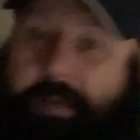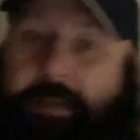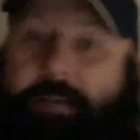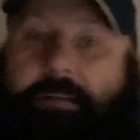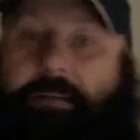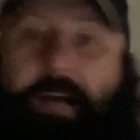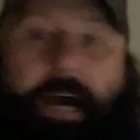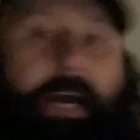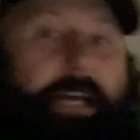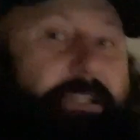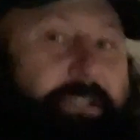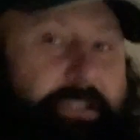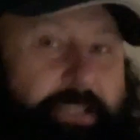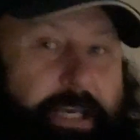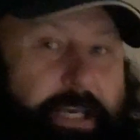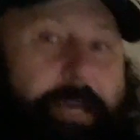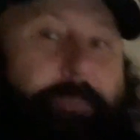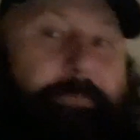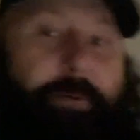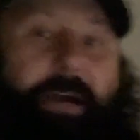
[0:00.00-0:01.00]
Guys,
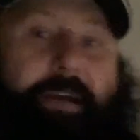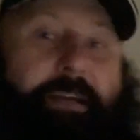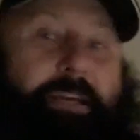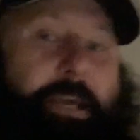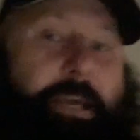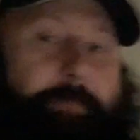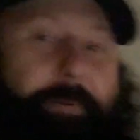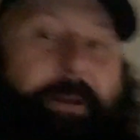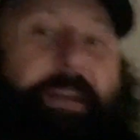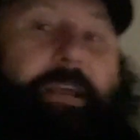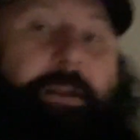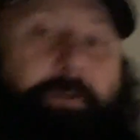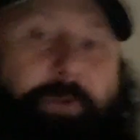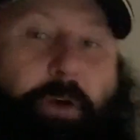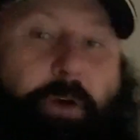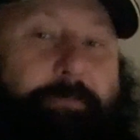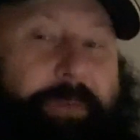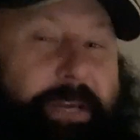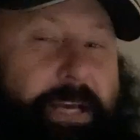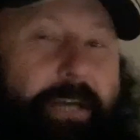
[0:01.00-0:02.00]
keep a, keep an ear
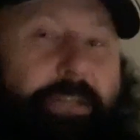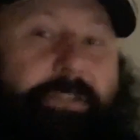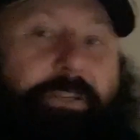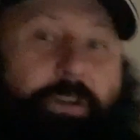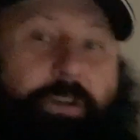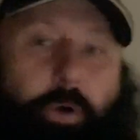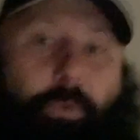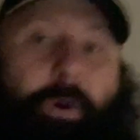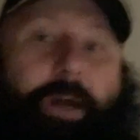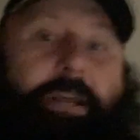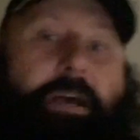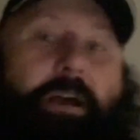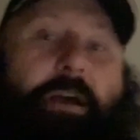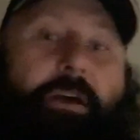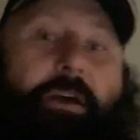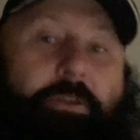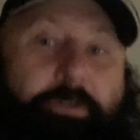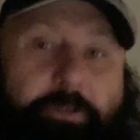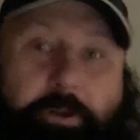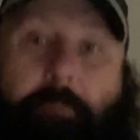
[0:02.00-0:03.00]
out because you know what?
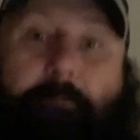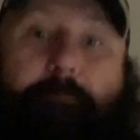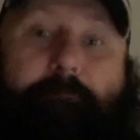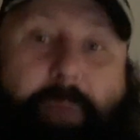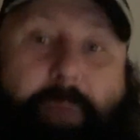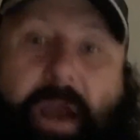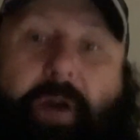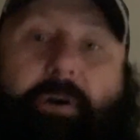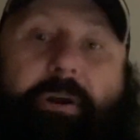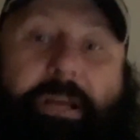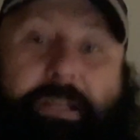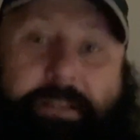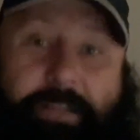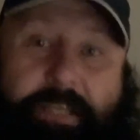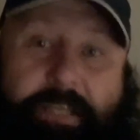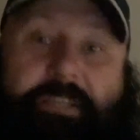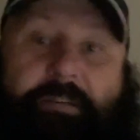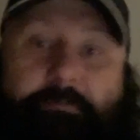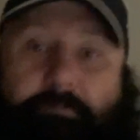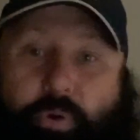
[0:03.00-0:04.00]
They're burying
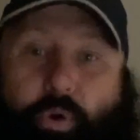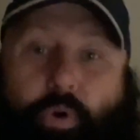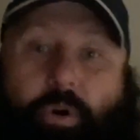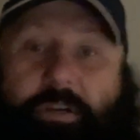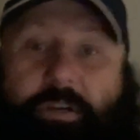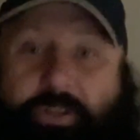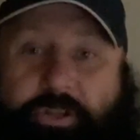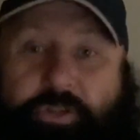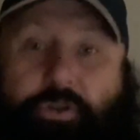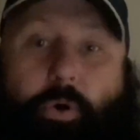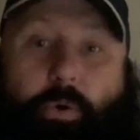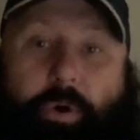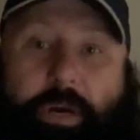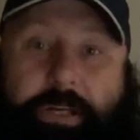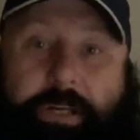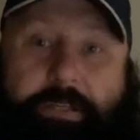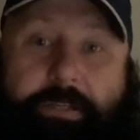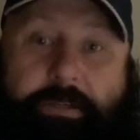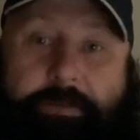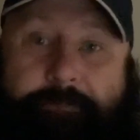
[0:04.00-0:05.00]
these important
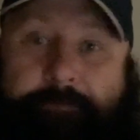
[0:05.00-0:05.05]
stories.